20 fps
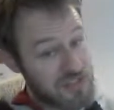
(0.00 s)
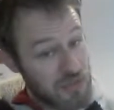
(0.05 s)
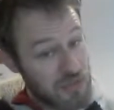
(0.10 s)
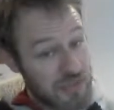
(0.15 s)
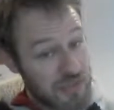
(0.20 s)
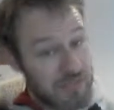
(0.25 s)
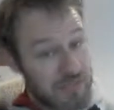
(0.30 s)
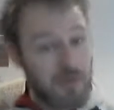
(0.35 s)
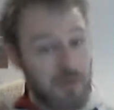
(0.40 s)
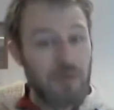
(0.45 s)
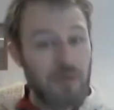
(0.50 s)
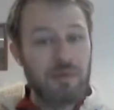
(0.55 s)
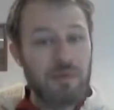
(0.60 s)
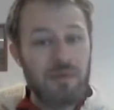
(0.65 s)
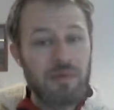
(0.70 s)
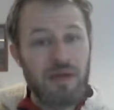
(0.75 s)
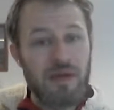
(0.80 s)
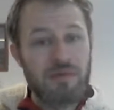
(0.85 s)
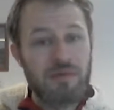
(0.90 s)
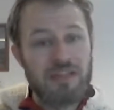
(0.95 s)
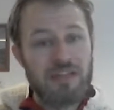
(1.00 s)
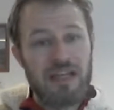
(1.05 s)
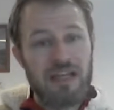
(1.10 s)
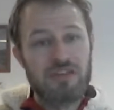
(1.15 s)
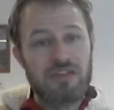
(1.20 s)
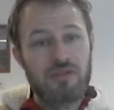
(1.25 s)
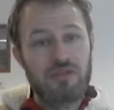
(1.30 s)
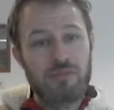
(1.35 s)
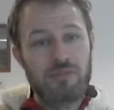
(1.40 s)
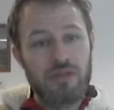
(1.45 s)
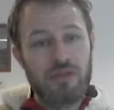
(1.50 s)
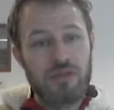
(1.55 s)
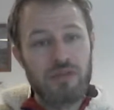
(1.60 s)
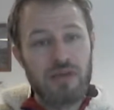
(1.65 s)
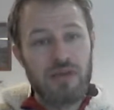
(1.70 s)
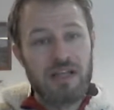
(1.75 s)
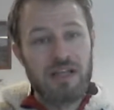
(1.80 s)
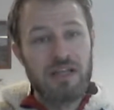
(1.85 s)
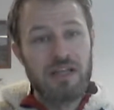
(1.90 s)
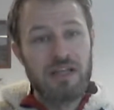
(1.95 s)
so he'd probably be able to get it done pretty
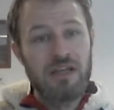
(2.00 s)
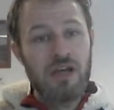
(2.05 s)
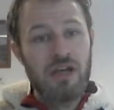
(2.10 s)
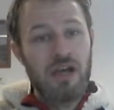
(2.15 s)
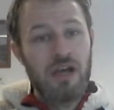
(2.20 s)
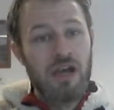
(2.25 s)
quickly.